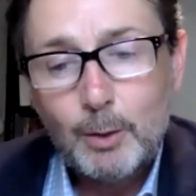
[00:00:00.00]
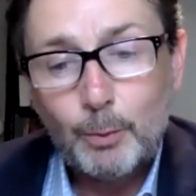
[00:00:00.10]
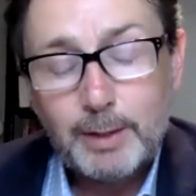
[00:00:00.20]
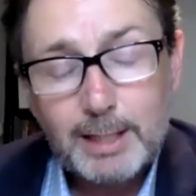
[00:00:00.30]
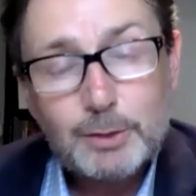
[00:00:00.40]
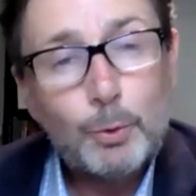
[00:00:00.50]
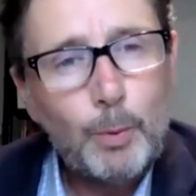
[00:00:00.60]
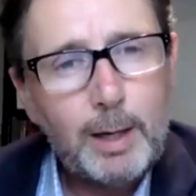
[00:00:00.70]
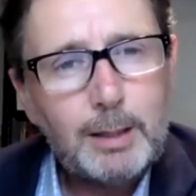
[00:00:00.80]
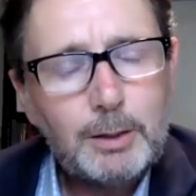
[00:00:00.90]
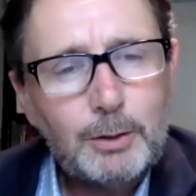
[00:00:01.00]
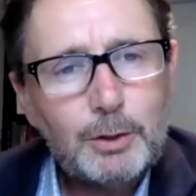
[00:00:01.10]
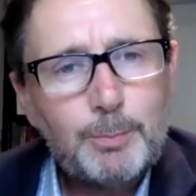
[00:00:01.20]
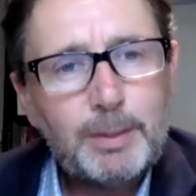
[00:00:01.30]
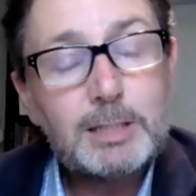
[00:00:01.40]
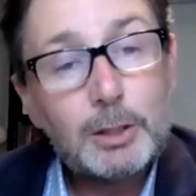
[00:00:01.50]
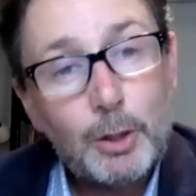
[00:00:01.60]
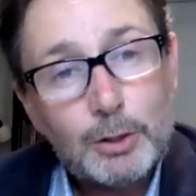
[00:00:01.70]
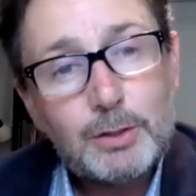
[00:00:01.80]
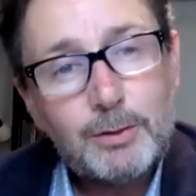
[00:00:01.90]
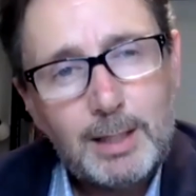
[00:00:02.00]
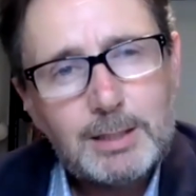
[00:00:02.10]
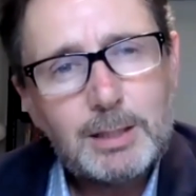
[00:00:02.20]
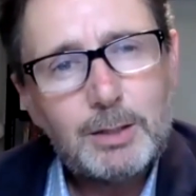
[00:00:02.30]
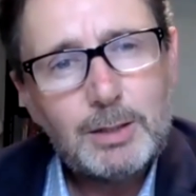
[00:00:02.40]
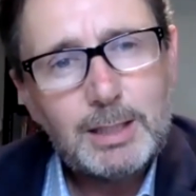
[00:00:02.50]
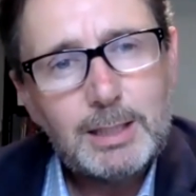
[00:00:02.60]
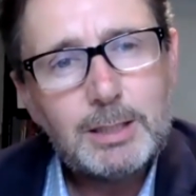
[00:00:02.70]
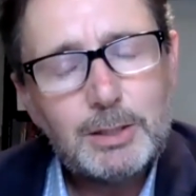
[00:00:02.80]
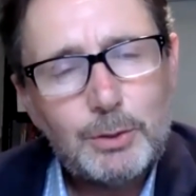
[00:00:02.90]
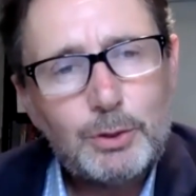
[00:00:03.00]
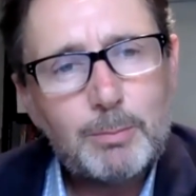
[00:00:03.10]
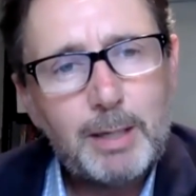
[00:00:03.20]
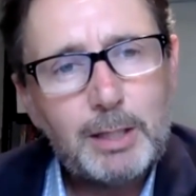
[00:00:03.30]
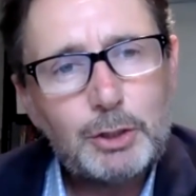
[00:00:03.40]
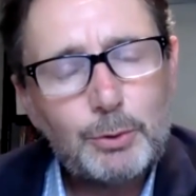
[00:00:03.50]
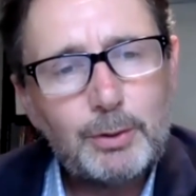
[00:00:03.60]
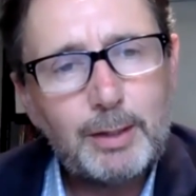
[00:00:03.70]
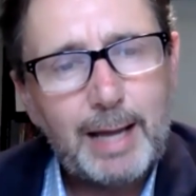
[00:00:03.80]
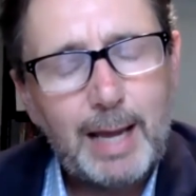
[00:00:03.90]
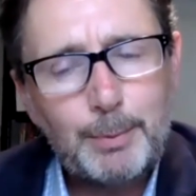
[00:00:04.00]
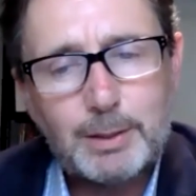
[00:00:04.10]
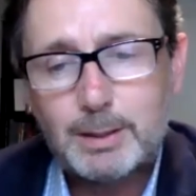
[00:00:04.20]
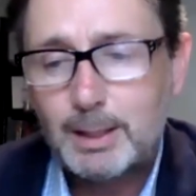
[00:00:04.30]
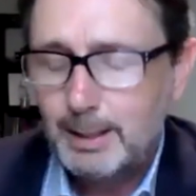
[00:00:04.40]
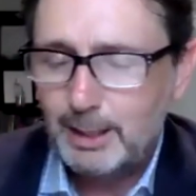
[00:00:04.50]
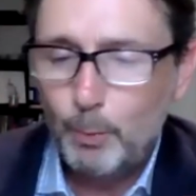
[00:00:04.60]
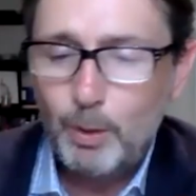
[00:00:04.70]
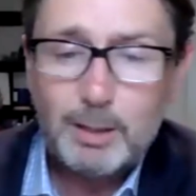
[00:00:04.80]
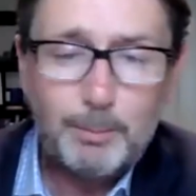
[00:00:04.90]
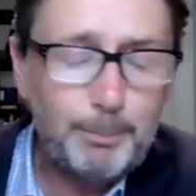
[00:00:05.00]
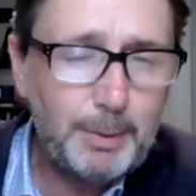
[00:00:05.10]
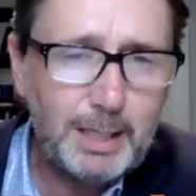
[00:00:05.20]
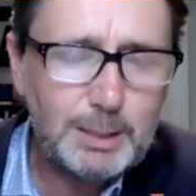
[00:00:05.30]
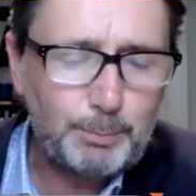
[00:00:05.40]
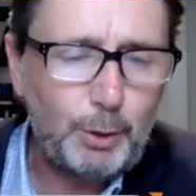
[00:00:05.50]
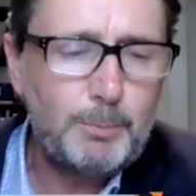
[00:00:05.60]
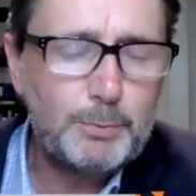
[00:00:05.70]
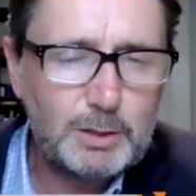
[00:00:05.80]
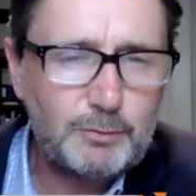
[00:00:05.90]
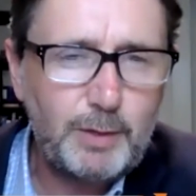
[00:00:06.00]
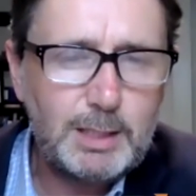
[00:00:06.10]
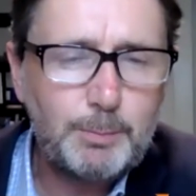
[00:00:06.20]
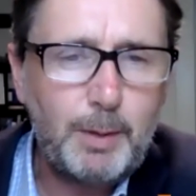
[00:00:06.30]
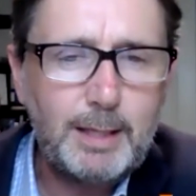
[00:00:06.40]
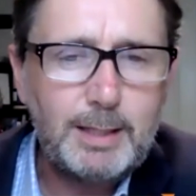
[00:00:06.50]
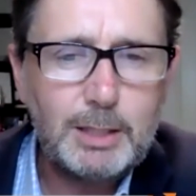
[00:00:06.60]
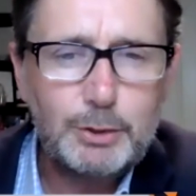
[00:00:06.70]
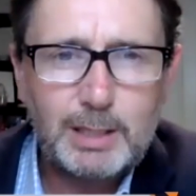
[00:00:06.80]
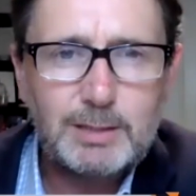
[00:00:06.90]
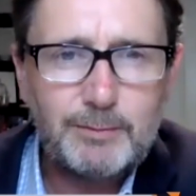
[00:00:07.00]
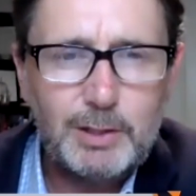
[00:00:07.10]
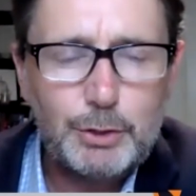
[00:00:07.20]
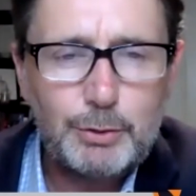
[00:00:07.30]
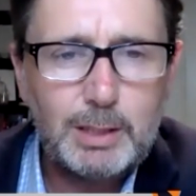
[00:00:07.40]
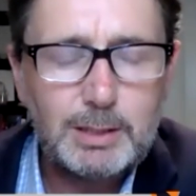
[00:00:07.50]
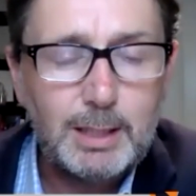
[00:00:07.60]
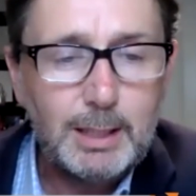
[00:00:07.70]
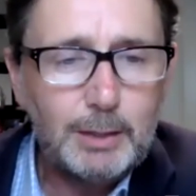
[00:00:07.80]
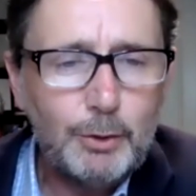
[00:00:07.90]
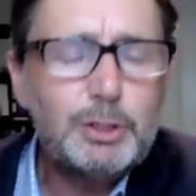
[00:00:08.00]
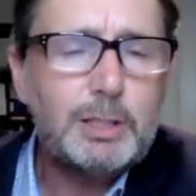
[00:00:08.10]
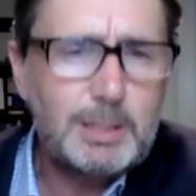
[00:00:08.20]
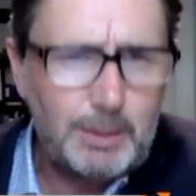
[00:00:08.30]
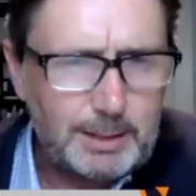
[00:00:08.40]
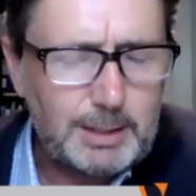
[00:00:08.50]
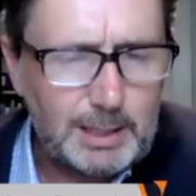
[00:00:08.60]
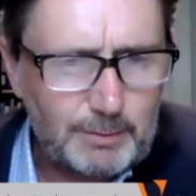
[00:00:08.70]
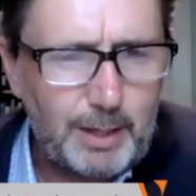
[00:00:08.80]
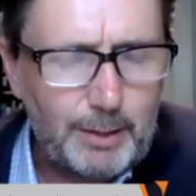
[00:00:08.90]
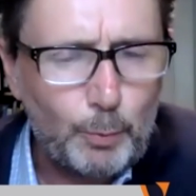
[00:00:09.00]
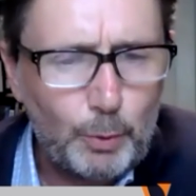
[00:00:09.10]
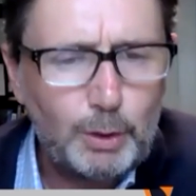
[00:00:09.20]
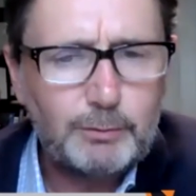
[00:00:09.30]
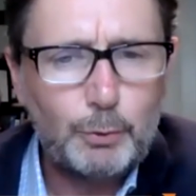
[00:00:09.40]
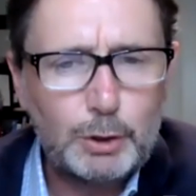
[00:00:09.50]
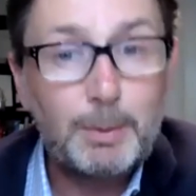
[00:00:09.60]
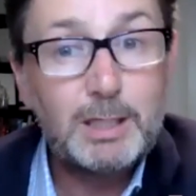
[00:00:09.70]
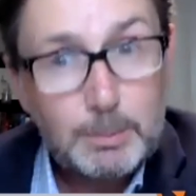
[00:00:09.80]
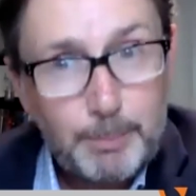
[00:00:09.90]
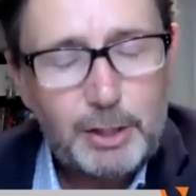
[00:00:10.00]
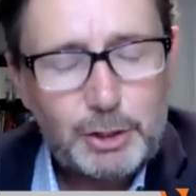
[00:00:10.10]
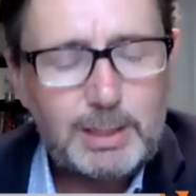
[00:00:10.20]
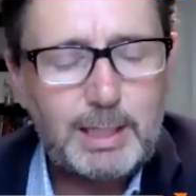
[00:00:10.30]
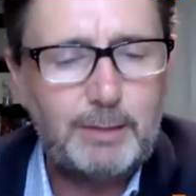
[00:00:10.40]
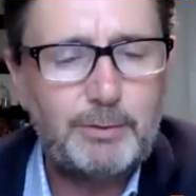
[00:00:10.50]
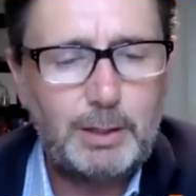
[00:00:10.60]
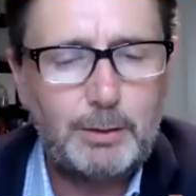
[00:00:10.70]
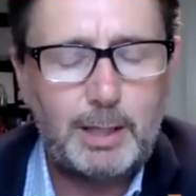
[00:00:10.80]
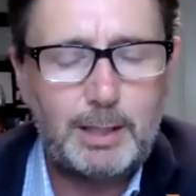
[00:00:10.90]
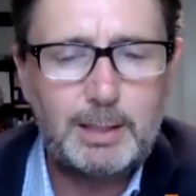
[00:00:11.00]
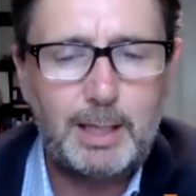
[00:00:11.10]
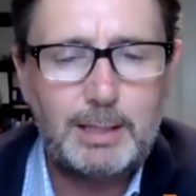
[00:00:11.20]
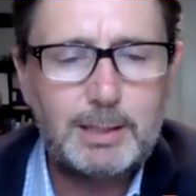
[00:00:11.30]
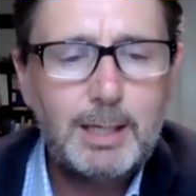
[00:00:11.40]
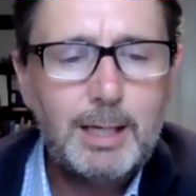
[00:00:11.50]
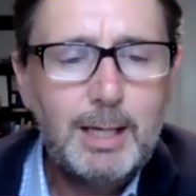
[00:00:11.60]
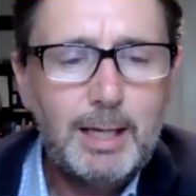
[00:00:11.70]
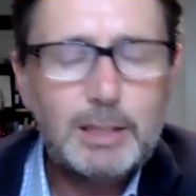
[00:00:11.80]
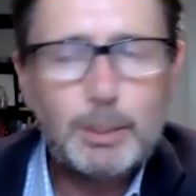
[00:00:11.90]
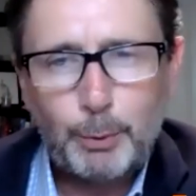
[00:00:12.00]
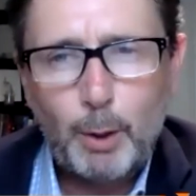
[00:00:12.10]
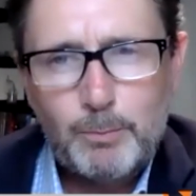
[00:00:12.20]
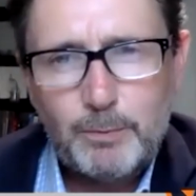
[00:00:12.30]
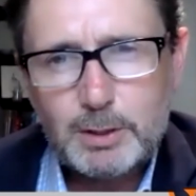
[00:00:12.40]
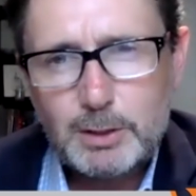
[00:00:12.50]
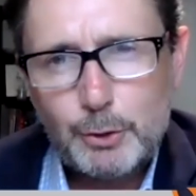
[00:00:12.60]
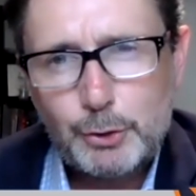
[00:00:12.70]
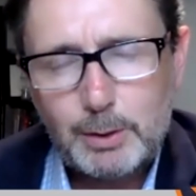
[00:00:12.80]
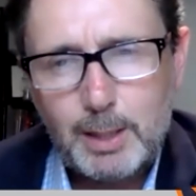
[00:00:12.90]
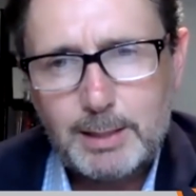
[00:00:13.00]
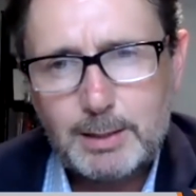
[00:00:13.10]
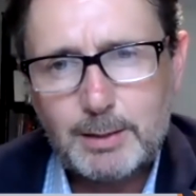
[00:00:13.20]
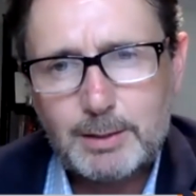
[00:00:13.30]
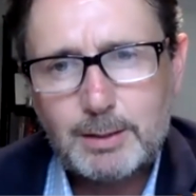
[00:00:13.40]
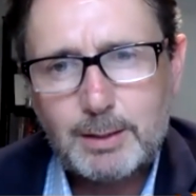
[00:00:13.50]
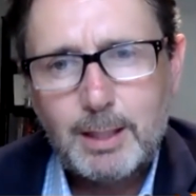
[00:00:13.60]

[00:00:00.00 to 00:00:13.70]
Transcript: Well, that's all well and good, but there's lots of things that you need to do to make sure that that happens. You know, one of the biggest problems that's faced by the extractive industries, not just in the United States, around the world, of course, but especially here in the United States, is the problem of the social license,